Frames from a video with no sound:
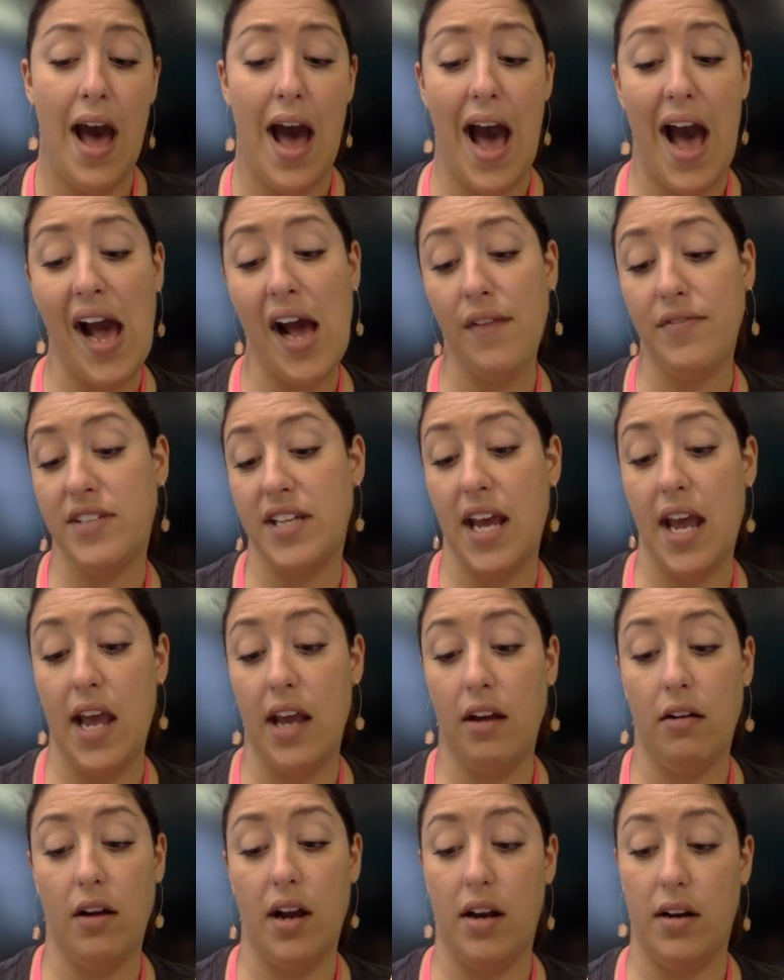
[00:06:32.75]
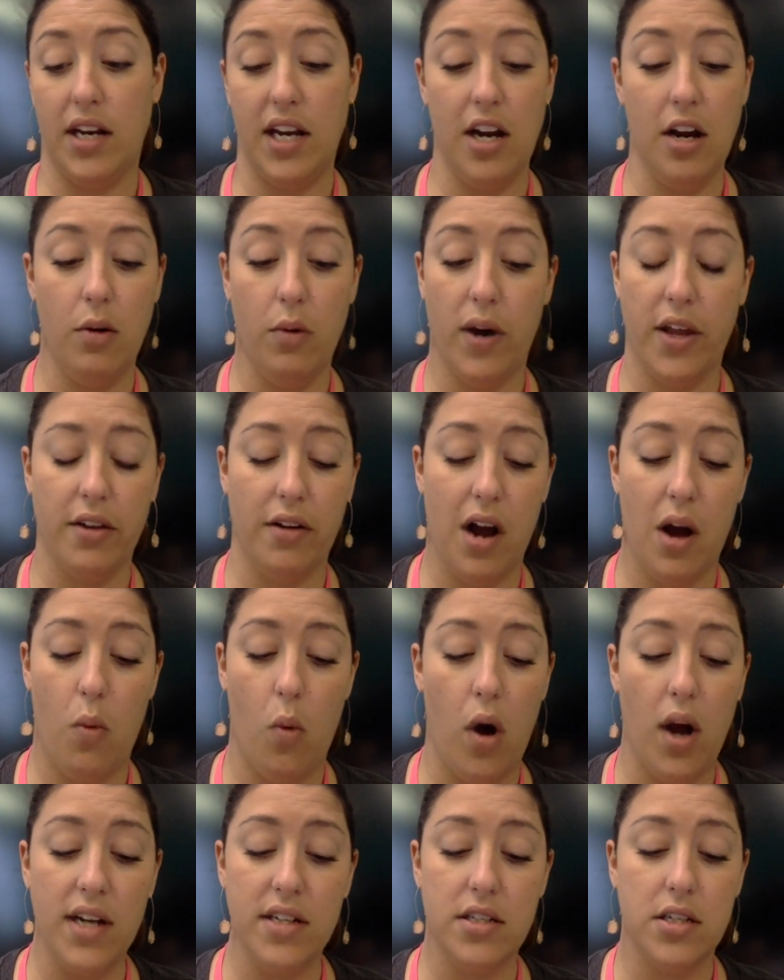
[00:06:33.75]
I have to hang around here whether I
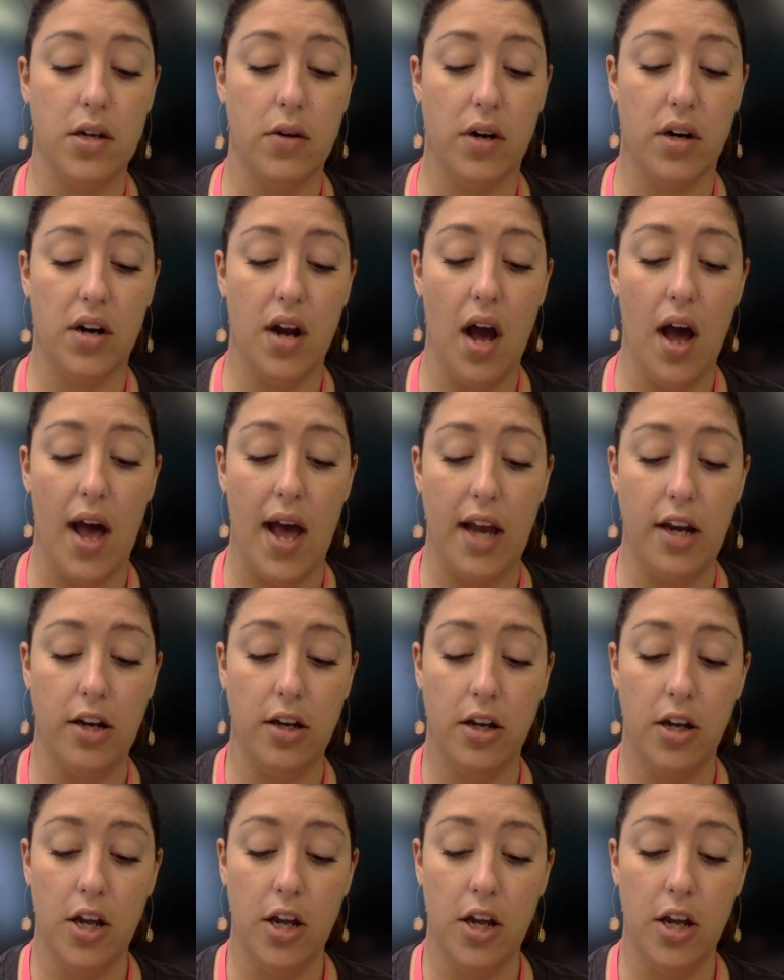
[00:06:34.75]
want to or not.